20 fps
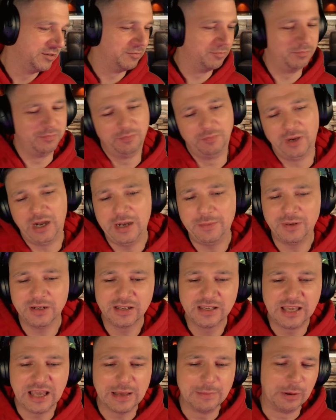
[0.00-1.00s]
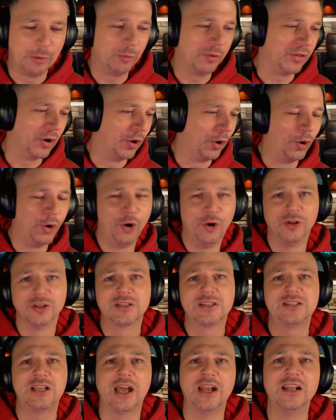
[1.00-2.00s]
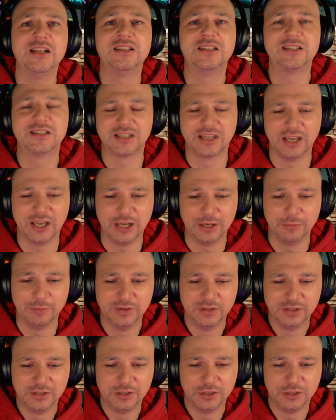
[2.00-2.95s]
my man came on with a whole tennis scheme.